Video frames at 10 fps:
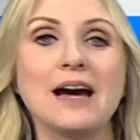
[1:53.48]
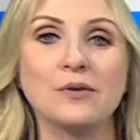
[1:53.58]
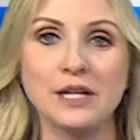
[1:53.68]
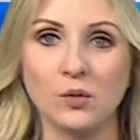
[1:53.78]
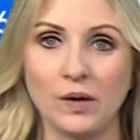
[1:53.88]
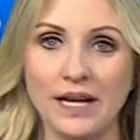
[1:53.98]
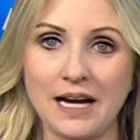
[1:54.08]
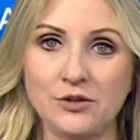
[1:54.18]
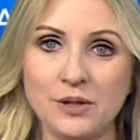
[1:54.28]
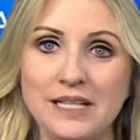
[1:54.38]
out near
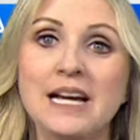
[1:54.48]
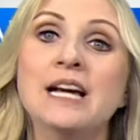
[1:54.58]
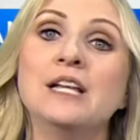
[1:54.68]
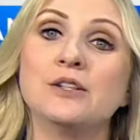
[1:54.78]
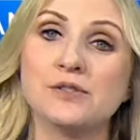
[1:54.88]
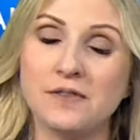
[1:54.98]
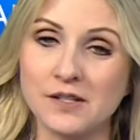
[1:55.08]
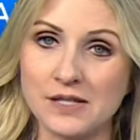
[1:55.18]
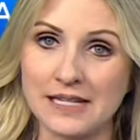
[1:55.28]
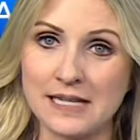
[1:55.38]
100. Those
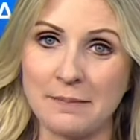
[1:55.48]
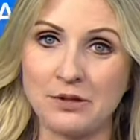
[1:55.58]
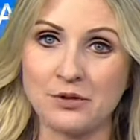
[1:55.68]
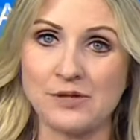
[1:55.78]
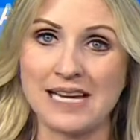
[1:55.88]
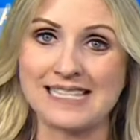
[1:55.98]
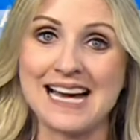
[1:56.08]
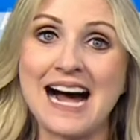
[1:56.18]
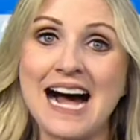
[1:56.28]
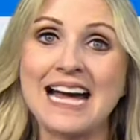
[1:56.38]
feels like temperatures as
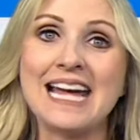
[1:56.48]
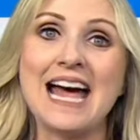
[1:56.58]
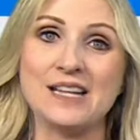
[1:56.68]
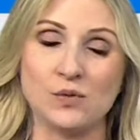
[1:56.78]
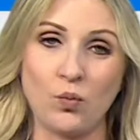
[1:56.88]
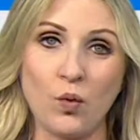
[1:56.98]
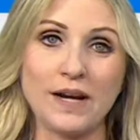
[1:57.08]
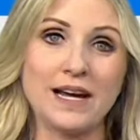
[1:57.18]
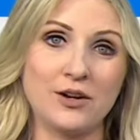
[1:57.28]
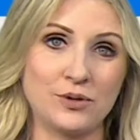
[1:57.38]
high as
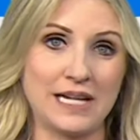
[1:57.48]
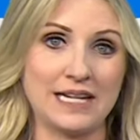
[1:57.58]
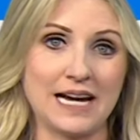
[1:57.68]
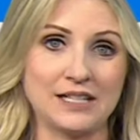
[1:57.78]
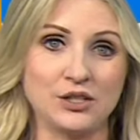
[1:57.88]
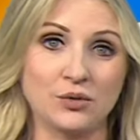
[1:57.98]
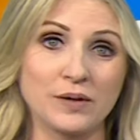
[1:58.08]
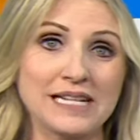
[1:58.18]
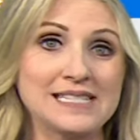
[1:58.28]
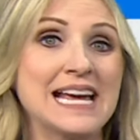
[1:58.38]
109
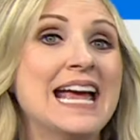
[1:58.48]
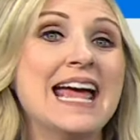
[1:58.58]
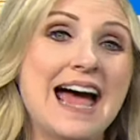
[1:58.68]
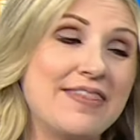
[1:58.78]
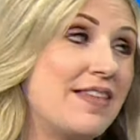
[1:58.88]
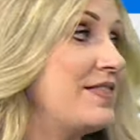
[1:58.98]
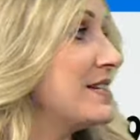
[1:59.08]
degrees. And then